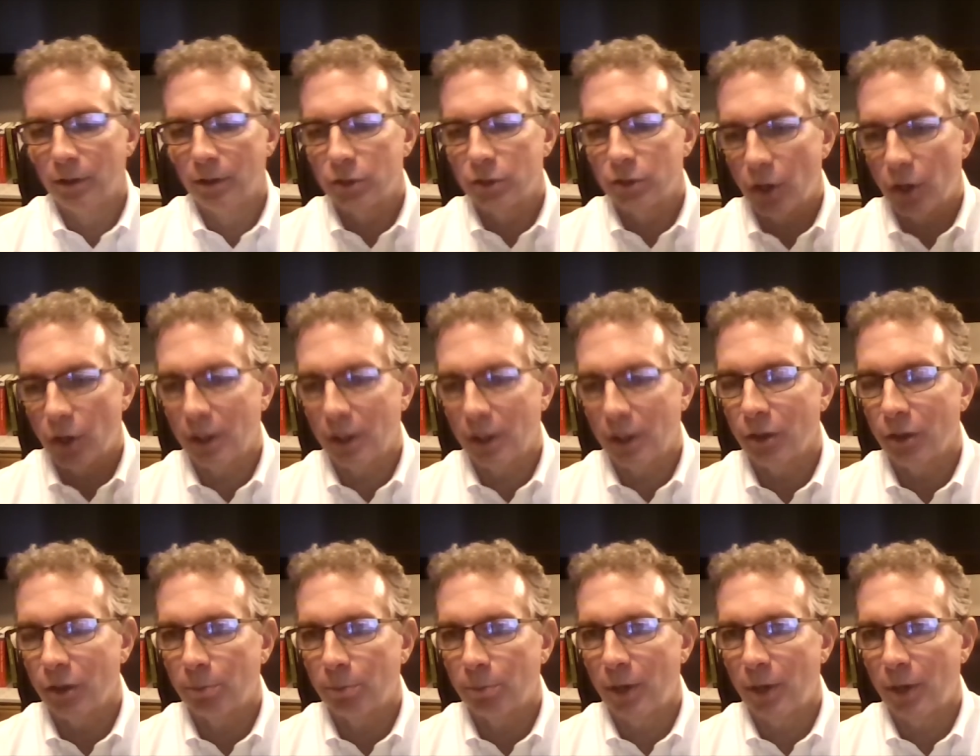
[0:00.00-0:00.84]

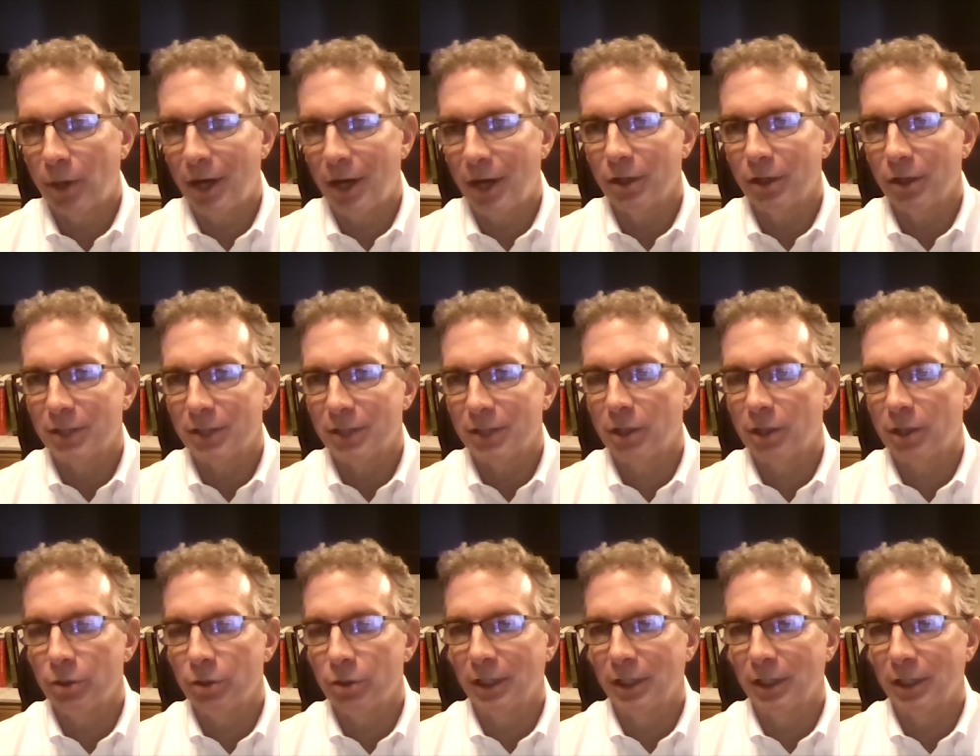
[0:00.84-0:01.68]
Target the prior day's
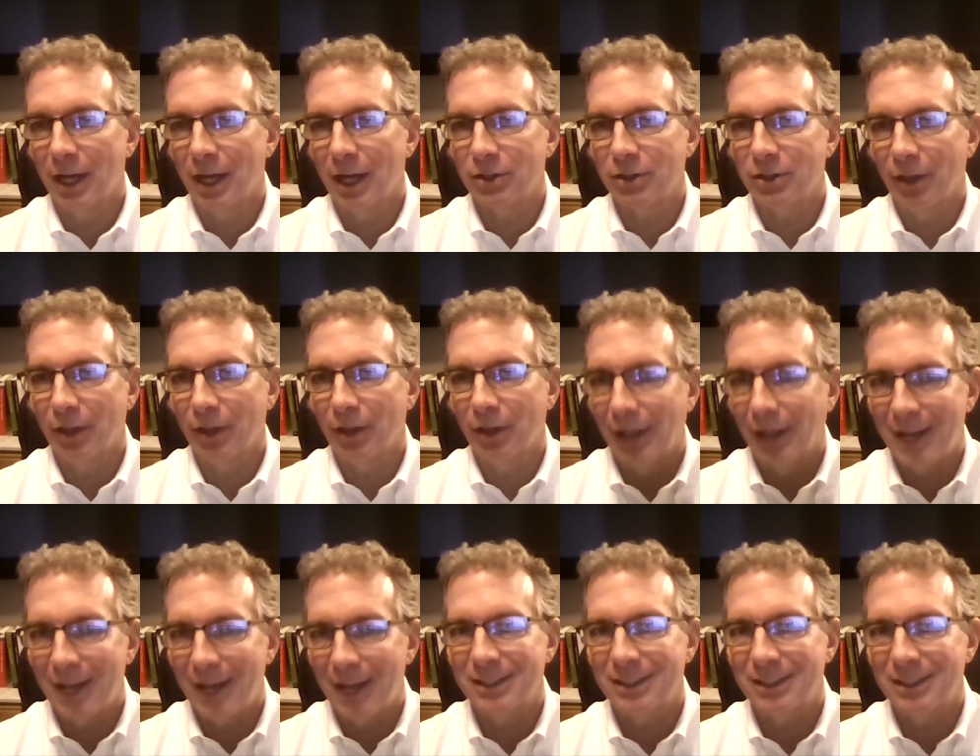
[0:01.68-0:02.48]
closing action, that last